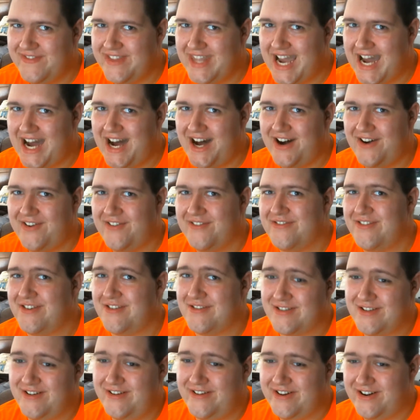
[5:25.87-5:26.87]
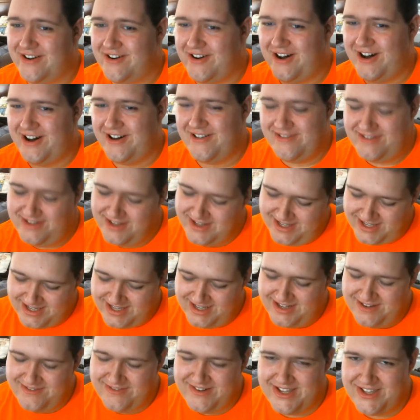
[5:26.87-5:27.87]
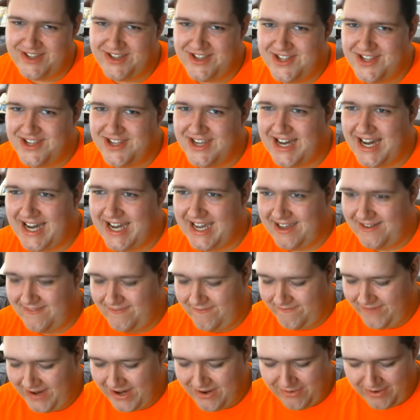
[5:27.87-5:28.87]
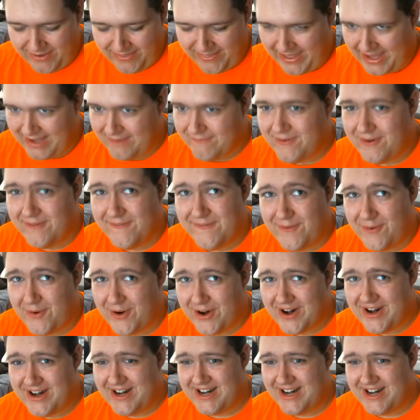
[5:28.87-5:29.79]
Now there's Clear All, which I am very thankful for.